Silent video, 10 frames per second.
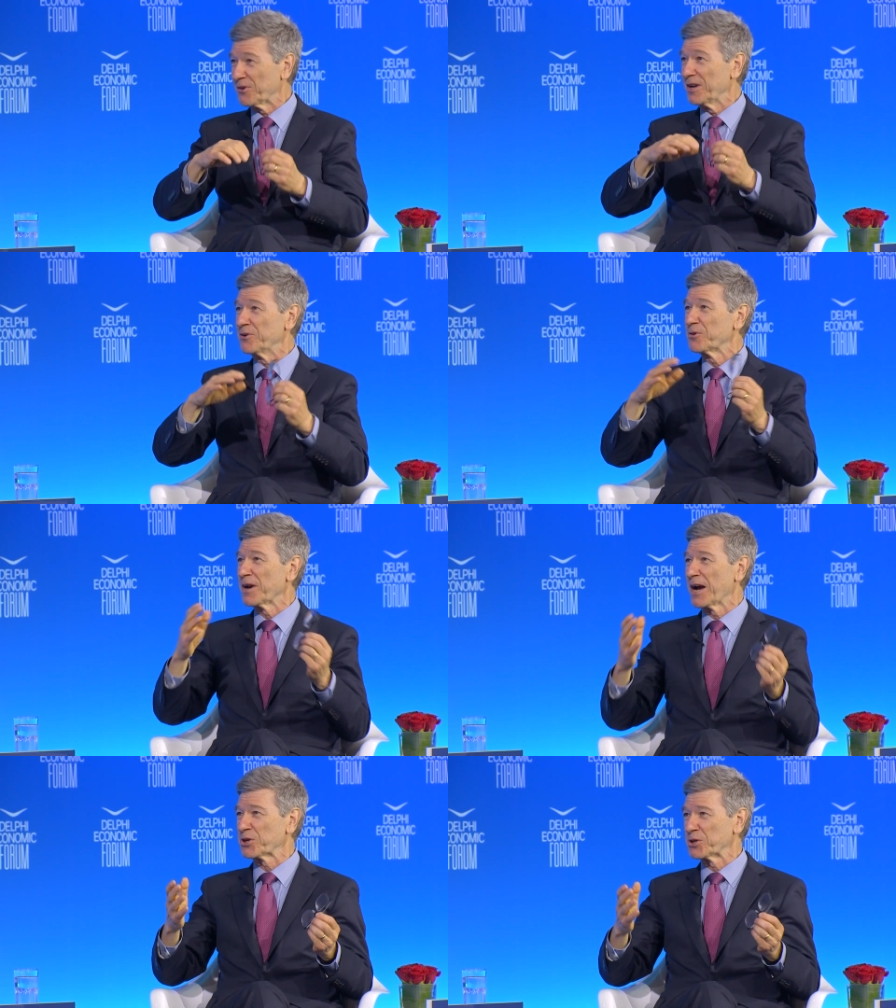an
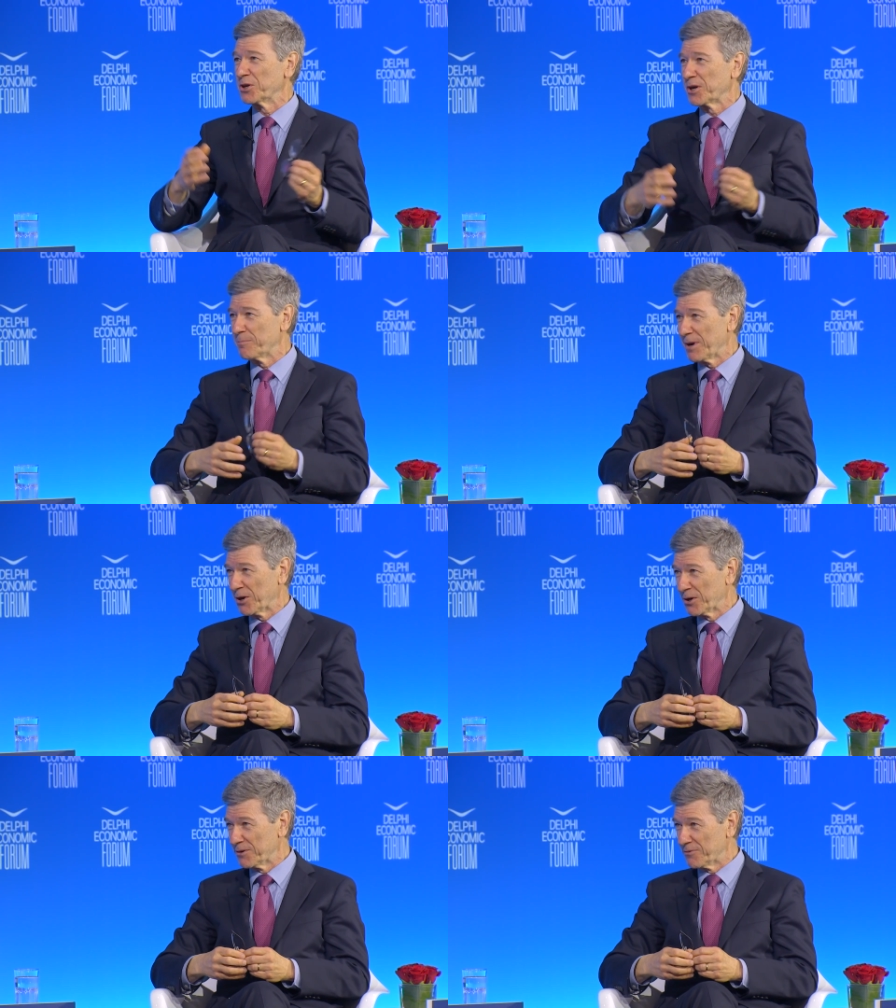international
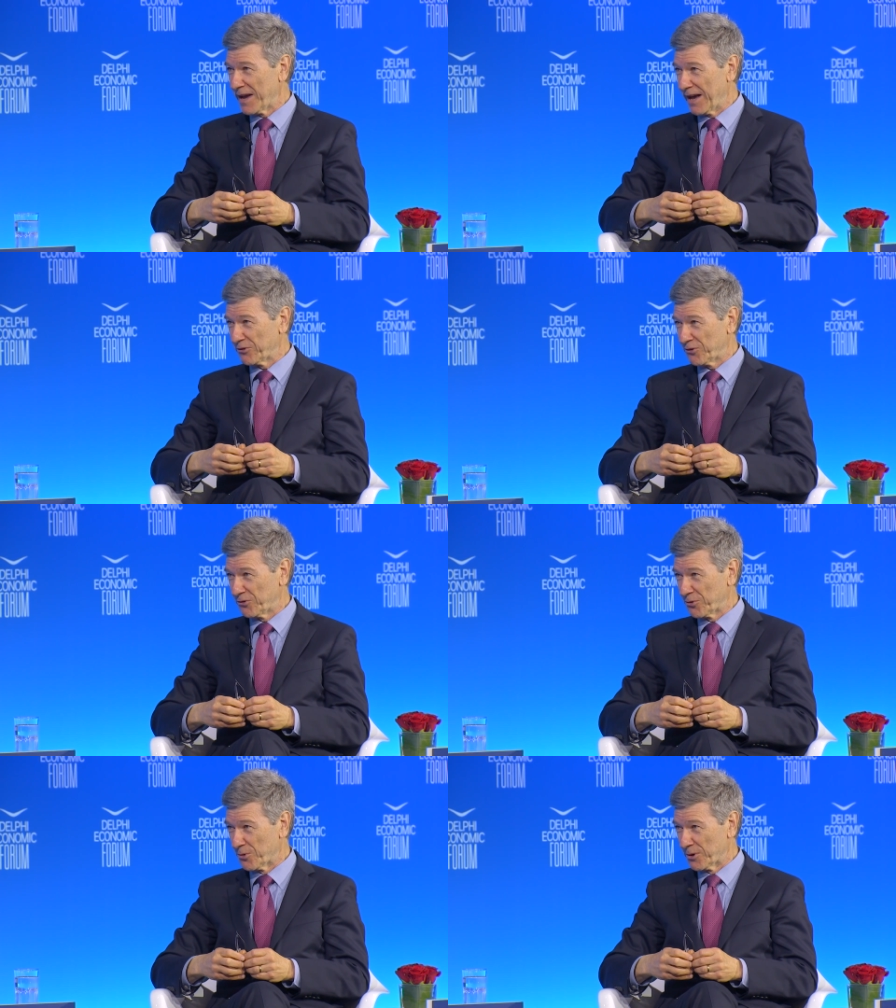comparative test
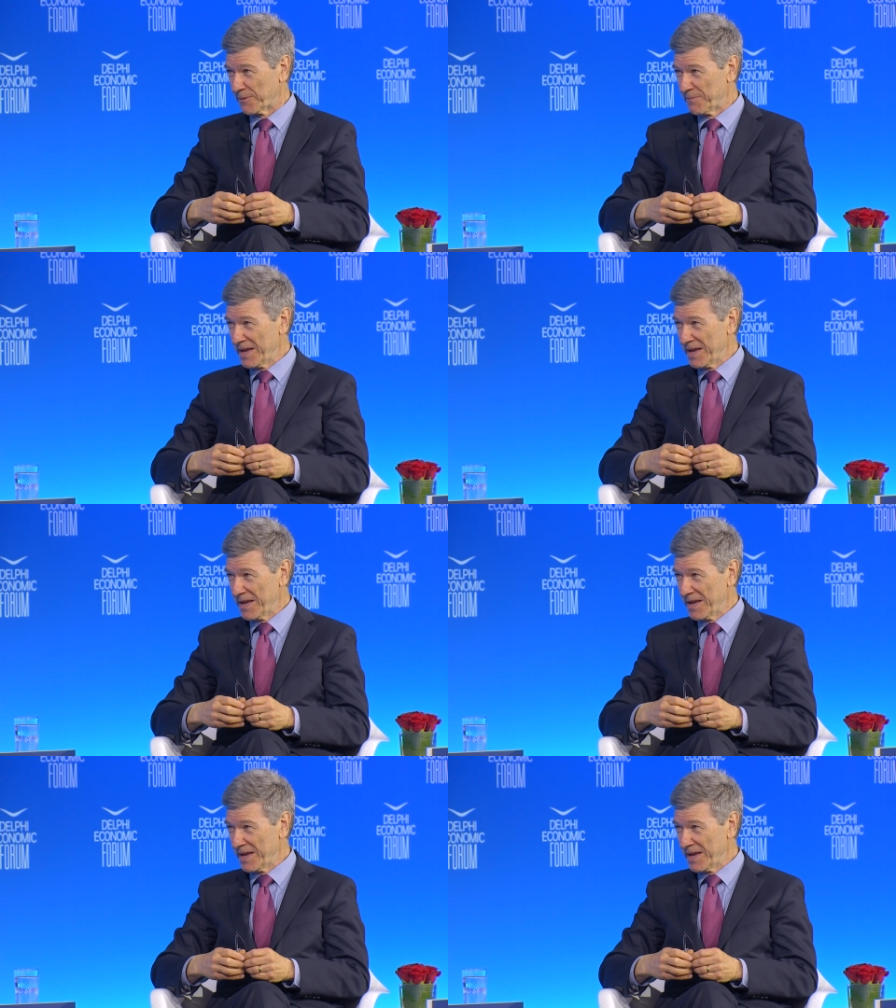score